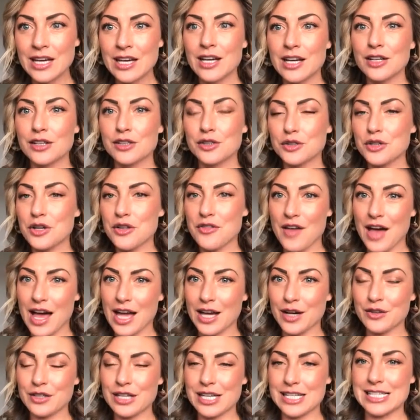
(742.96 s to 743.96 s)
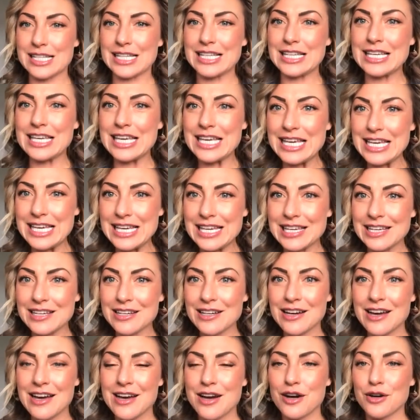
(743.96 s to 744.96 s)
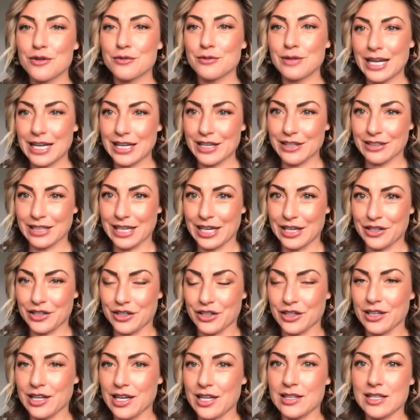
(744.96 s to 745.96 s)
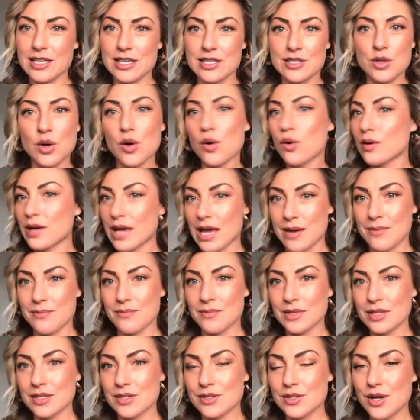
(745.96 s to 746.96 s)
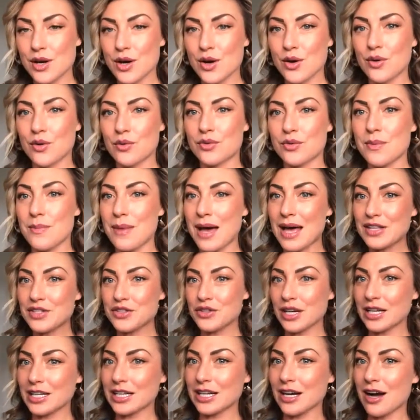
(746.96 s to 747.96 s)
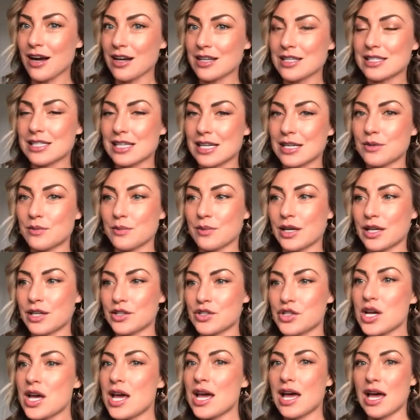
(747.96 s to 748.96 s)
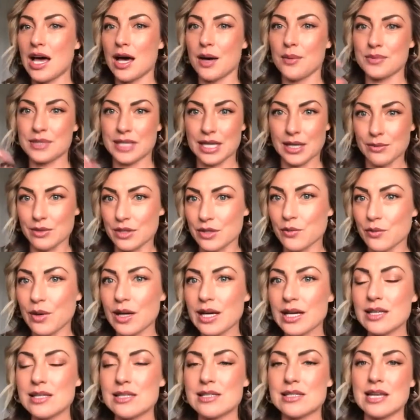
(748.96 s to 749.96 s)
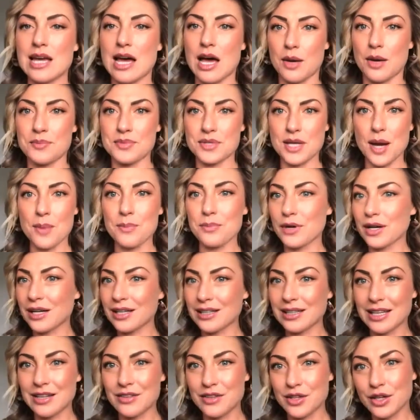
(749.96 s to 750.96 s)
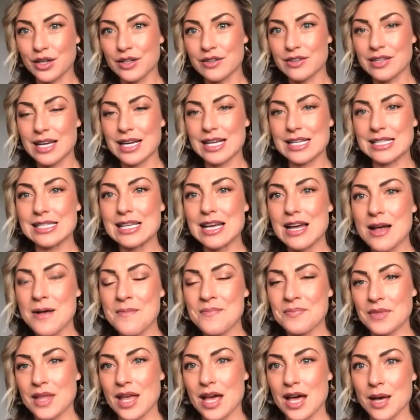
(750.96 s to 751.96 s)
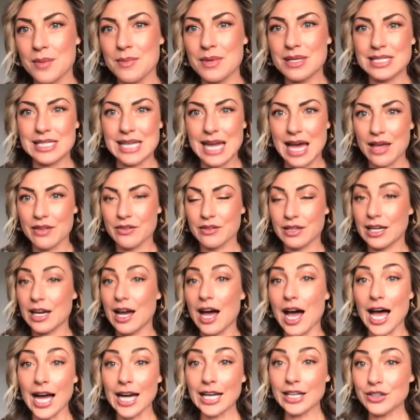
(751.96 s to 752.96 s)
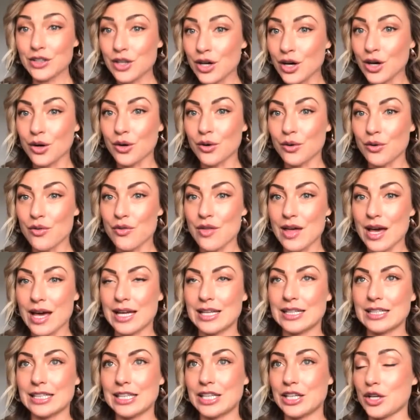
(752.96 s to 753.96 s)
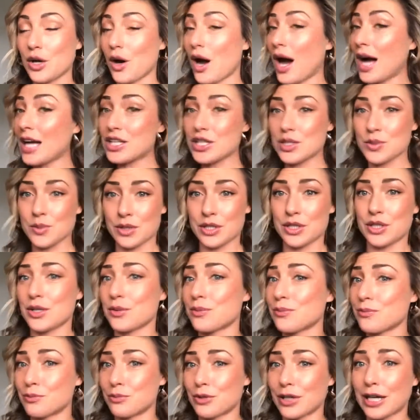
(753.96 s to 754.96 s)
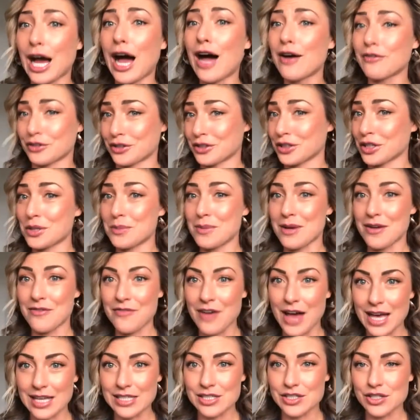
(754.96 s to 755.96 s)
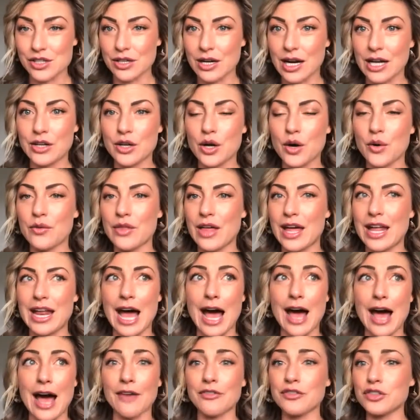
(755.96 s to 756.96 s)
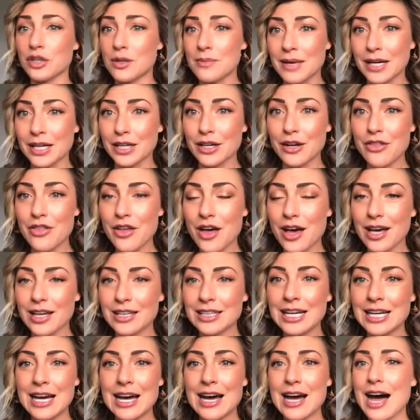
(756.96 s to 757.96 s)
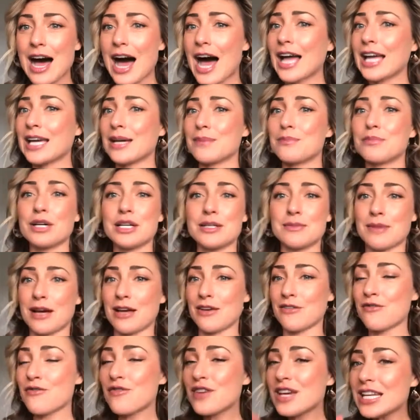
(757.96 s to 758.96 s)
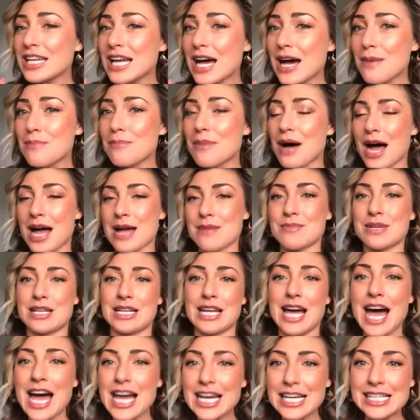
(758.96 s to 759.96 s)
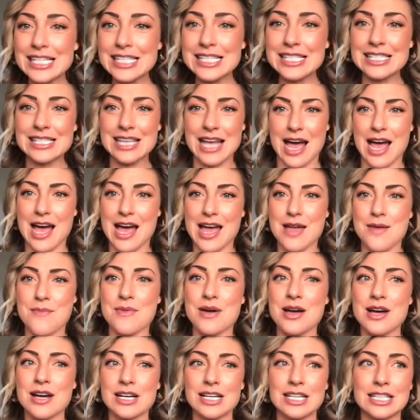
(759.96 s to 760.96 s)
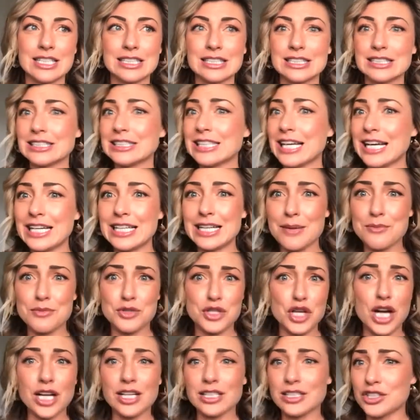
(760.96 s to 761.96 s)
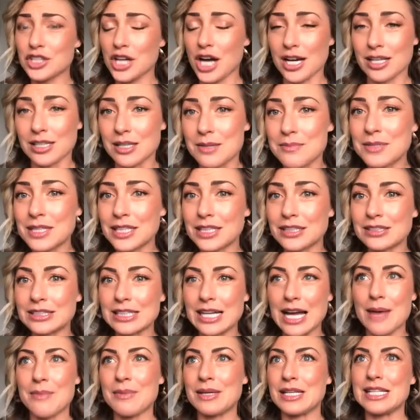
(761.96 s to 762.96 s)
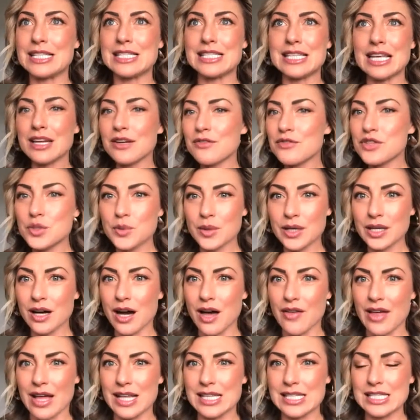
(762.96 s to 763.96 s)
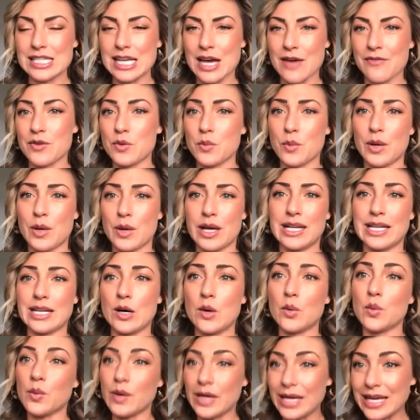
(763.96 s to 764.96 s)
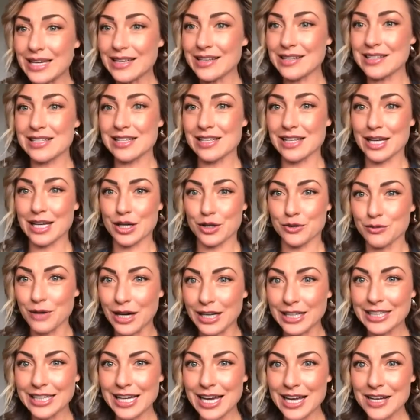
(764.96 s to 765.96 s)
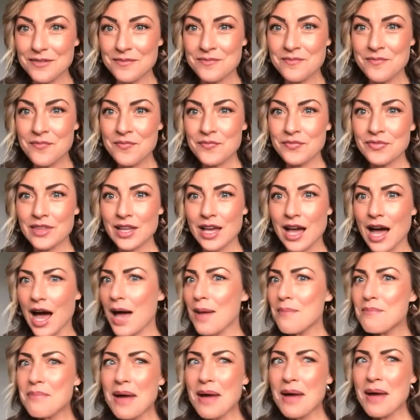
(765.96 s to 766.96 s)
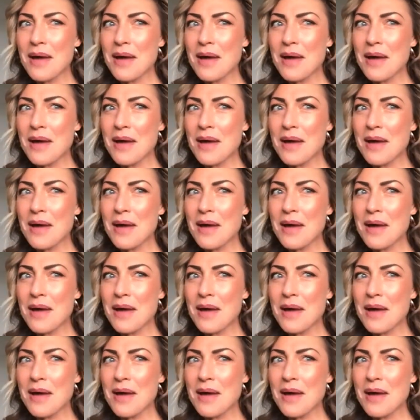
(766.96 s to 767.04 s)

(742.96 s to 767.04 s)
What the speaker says: Glutathione is a key regulator in this whole game. So the master antioxidant, which helps get rid of waste, helps upregulate the good things. As an athlete, I know that, you know, I just wanted to recover a little bit faster. I know that after a marathon, I am putting my feet up, I'm in ice, I'm laying up, chugging chocolate milk. I mean, instead of doing all that stuff and waiting a week until I could run again, I'm back